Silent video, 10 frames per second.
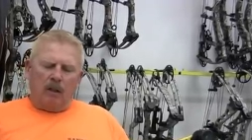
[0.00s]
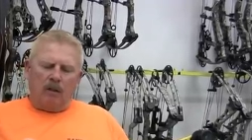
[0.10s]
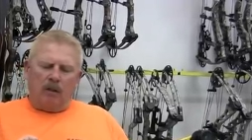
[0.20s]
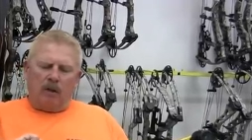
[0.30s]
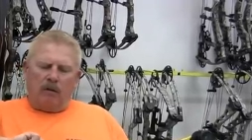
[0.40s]

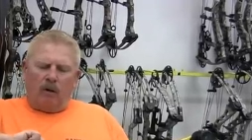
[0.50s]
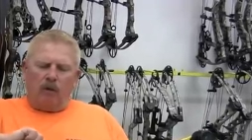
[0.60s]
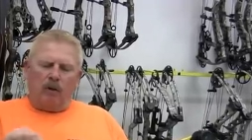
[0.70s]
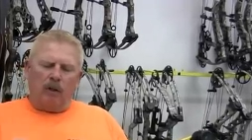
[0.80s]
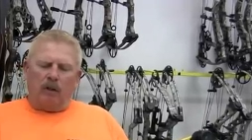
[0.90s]
you can roll
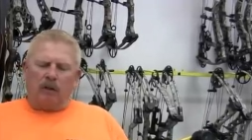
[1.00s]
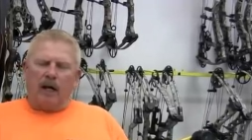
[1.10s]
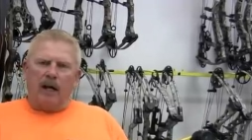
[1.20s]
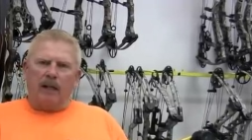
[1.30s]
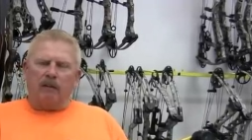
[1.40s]
the little
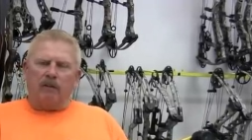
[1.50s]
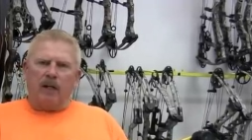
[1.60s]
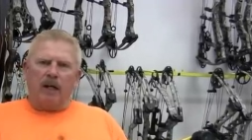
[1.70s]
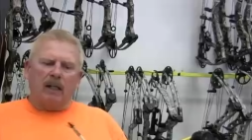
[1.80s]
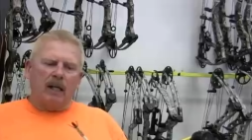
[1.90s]
tines
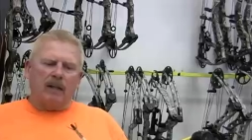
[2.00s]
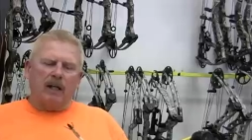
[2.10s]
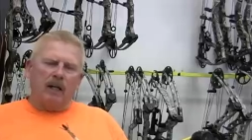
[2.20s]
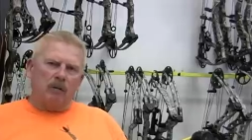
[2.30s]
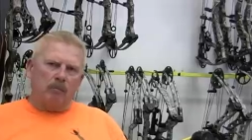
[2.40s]
down like
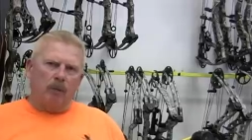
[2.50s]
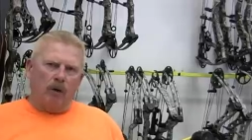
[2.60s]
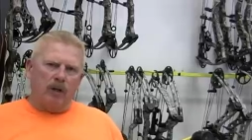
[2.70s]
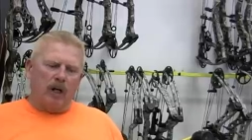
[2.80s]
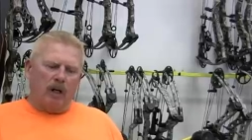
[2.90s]
that,
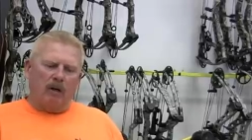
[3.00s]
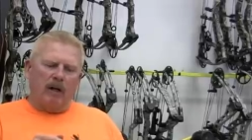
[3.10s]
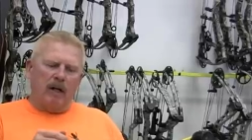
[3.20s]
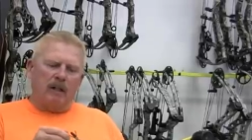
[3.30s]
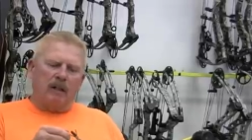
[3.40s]
pull your arrow
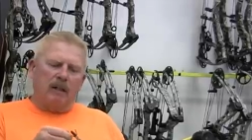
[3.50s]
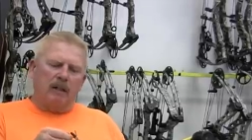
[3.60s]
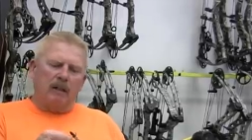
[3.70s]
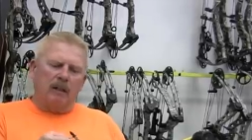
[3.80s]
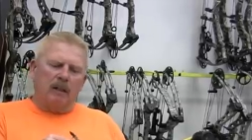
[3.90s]
out,
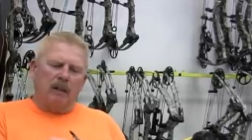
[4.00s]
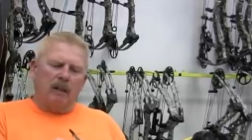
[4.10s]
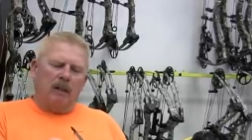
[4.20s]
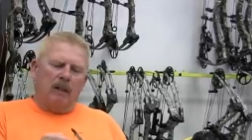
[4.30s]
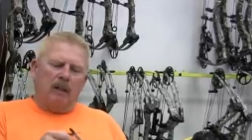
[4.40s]

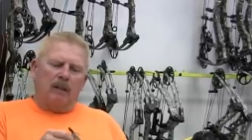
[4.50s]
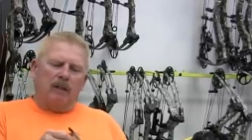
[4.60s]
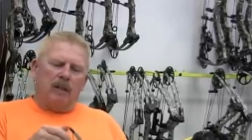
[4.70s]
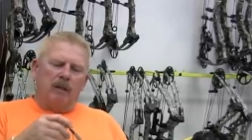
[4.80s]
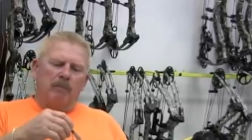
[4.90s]

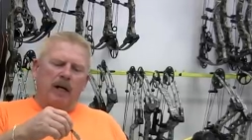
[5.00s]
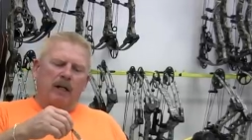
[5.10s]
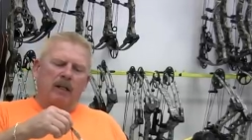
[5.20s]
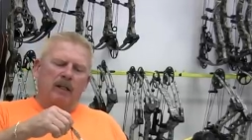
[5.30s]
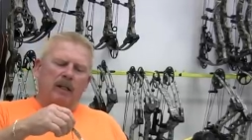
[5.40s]
you get
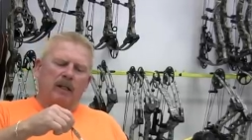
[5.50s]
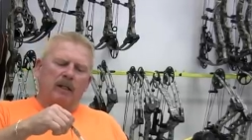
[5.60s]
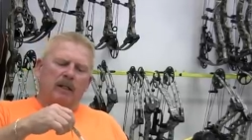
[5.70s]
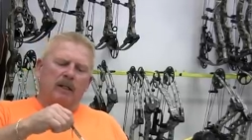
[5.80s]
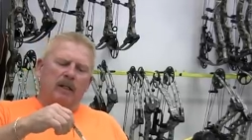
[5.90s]
back in
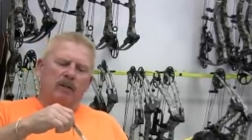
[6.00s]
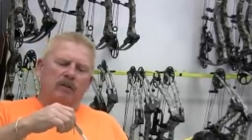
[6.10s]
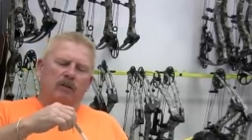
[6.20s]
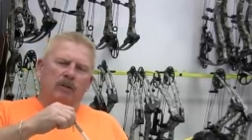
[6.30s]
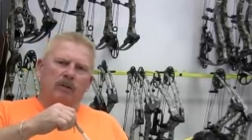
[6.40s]
there, then you
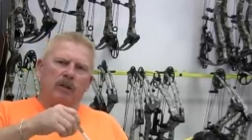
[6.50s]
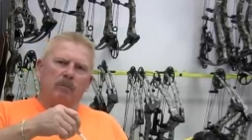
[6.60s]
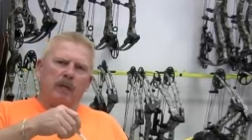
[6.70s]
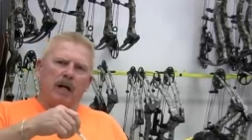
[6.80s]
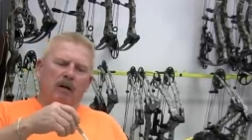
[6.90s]
screw the
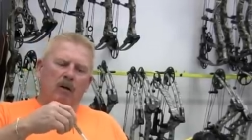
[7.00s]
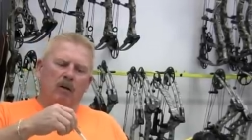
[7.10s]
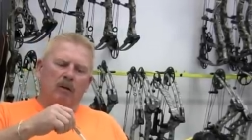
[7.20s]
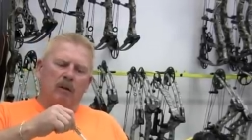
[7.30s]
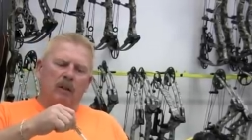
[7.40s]
tip back
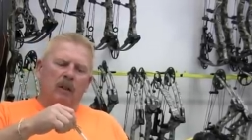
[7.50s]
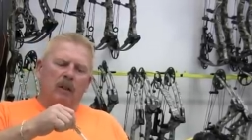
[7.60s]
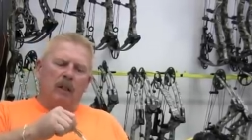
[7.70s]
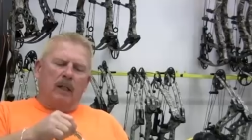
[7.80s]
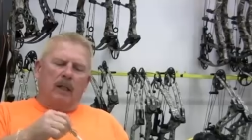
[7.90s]
on,
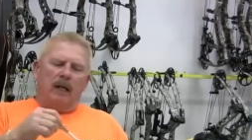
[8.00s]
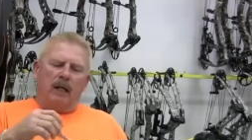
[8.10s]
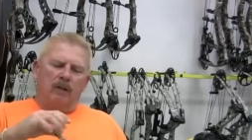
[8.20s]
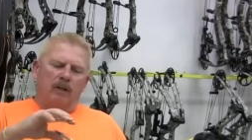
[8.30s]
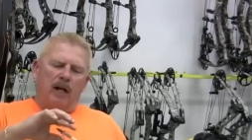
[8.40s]
and now
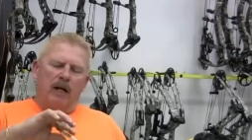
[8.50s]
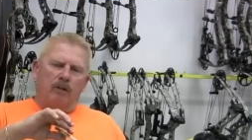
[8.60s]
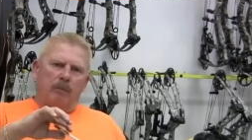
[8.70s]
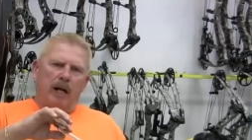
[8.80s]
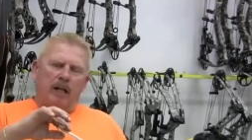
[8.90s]
your tines
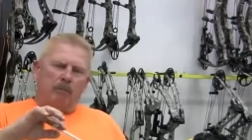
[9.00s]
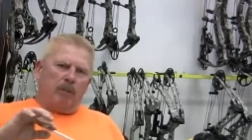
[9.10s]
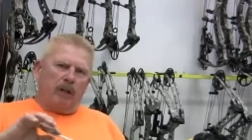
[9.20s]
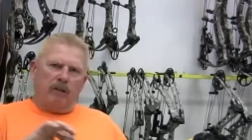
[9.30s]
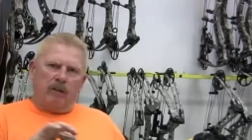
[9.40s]
are back in
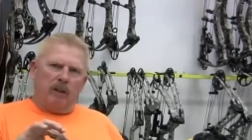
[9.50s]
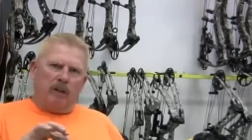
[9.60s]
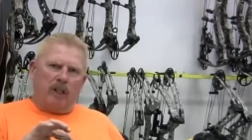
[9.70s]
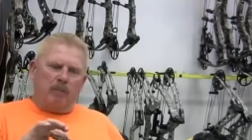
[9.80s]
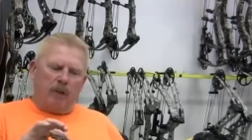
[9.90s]
place and they'll
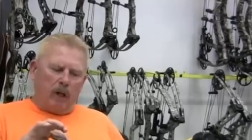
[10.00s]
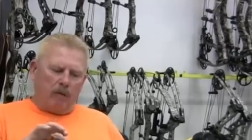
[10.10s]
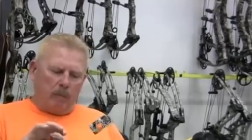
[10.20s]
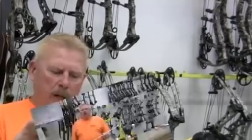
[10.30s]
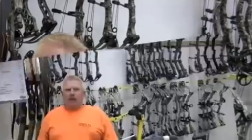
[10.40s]
keep your arrow
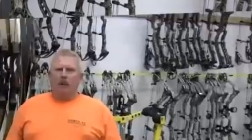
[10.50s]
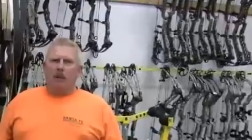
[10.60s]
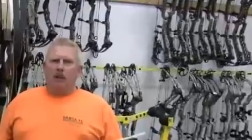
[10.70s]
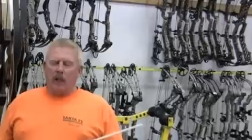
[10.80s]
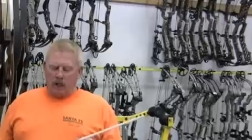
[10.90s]
from back.
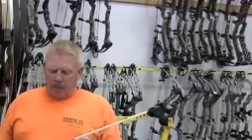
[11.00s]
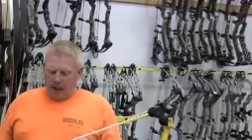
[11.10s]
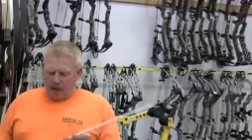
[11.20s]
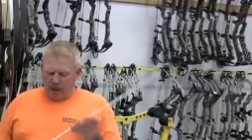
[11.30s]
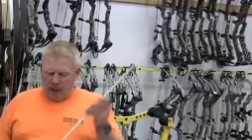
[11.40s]
You got your
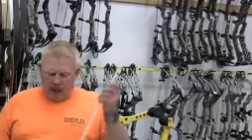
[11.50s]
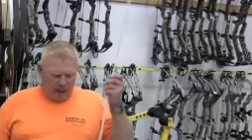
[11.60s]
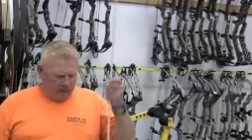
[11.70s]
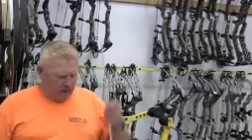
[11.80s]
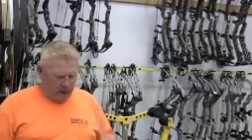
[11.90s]
bare
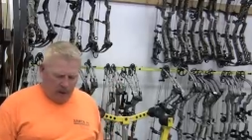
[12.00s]
shaft,